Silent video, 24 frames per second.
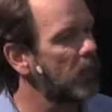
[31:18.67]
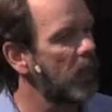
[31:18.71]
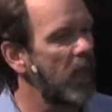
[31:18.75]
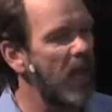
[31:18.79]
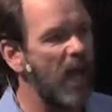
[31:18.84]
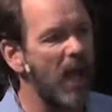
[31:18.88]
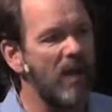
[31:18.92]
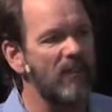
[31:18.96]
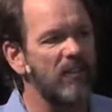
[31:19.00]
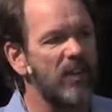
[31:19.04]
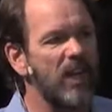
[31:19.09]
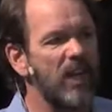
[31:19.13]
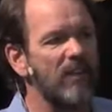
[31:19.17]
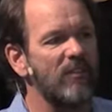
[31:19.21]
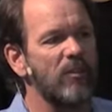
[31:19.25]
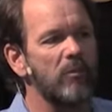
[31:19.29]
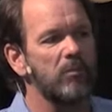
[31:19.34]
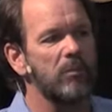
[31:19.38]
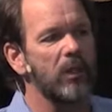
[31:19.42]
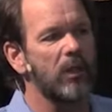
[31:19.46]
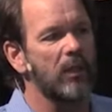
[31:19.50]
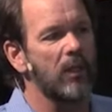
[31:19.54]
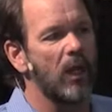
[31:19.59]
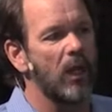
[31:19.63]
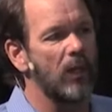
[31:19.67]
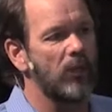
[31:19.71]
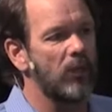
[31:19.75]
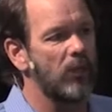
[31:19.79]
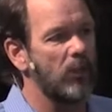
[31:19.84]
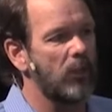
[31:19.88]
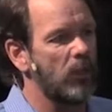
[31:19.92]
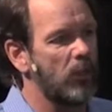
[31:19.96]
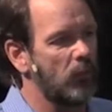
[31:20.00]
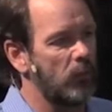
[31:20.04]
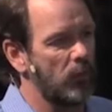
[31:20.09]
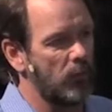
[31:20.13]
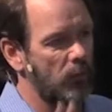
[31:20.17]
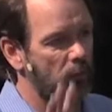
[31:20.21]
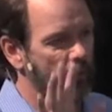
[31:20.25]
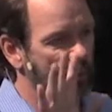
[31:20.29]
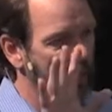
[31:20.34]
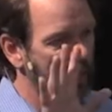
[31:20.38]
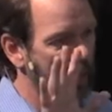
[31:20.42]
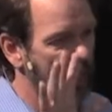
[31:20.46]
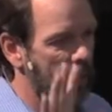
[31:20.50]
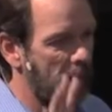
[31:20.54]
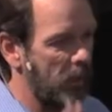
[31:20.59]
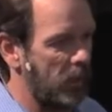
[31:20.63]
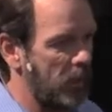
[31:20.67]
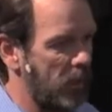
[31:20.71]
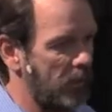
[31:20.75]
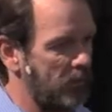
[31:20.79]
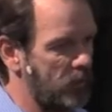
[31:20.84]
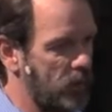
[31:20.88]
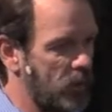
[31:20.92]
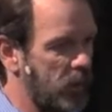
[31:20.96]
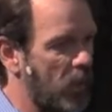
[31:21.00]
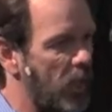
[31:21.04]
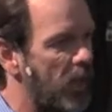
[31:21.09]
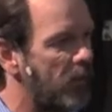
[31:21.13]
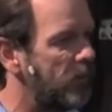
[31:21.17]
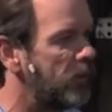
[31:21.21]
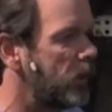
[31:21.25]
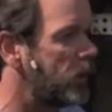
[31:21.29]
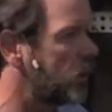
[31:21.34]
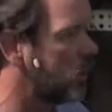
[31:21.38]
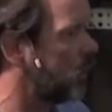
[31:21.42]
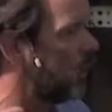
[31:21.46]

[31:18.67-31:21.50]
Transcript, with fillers: haven't even begun to deal with the reality of his love and his